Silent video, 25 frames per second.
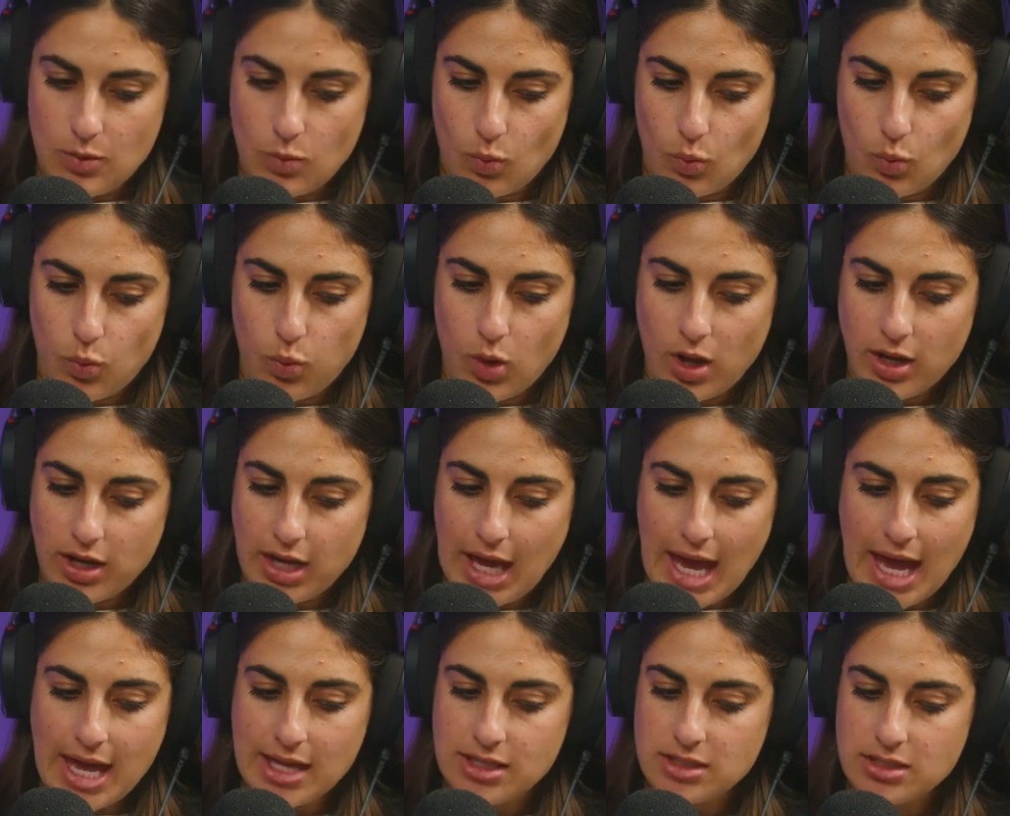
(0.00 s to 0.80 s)
What
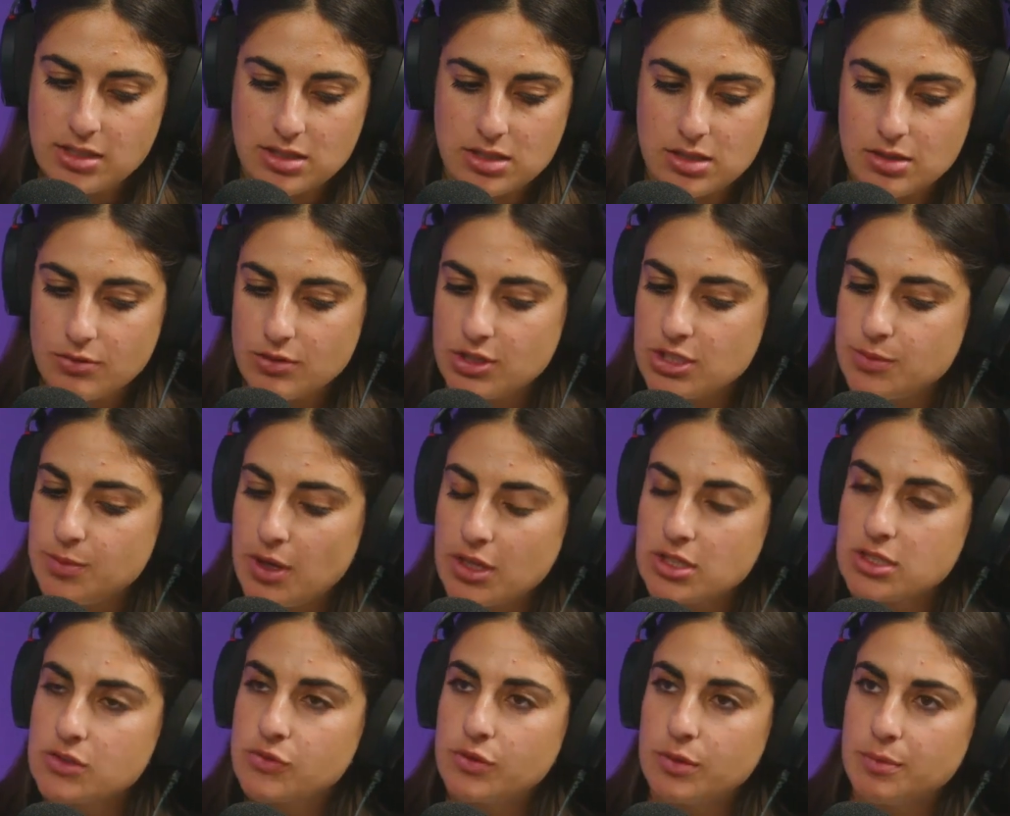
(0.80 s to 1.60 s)
has the
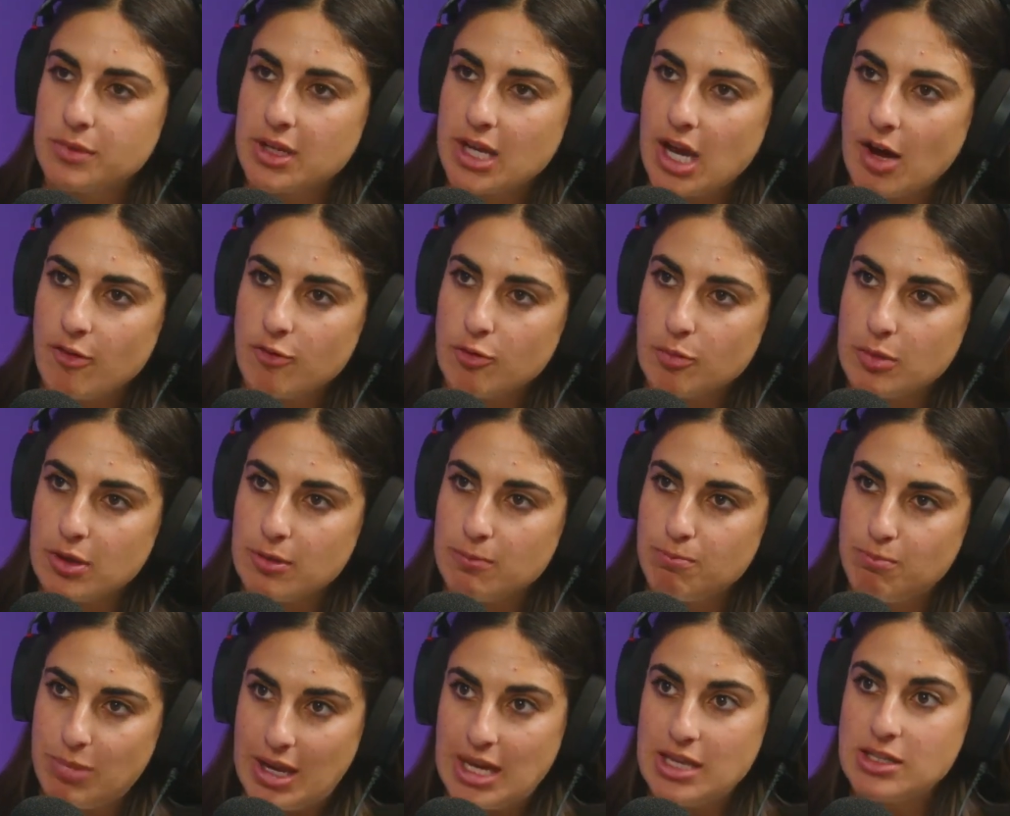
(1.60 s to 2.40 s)
response from the
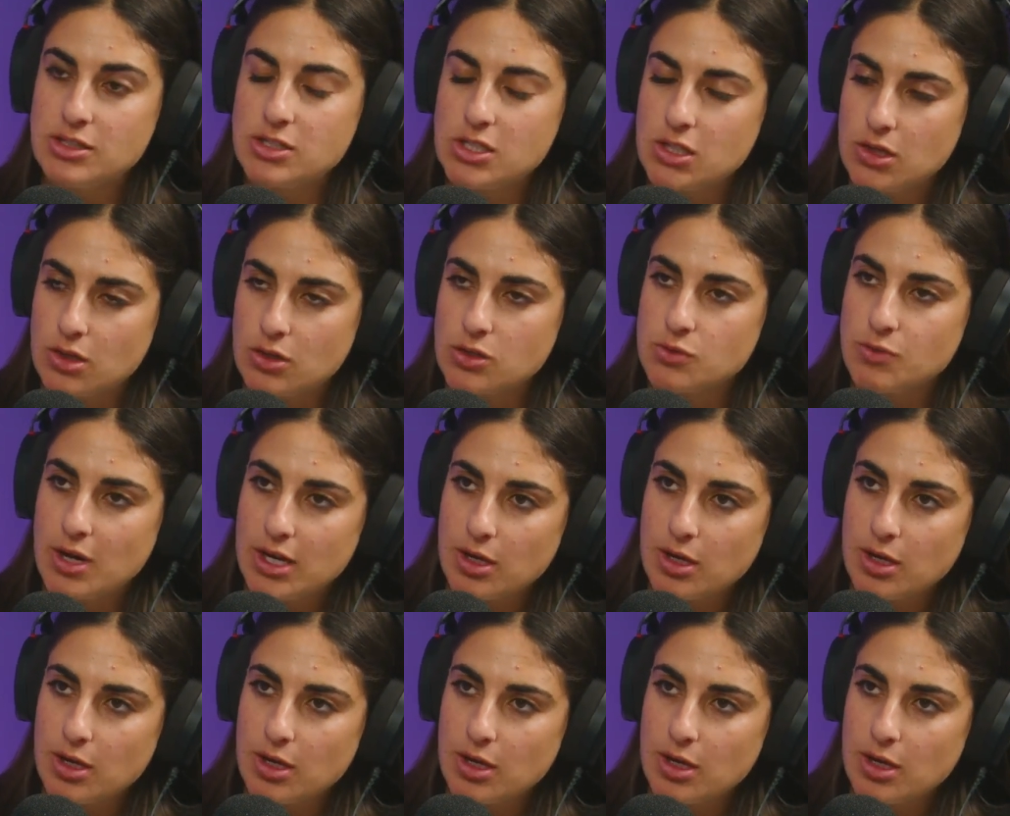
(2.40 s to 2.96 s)
government been to those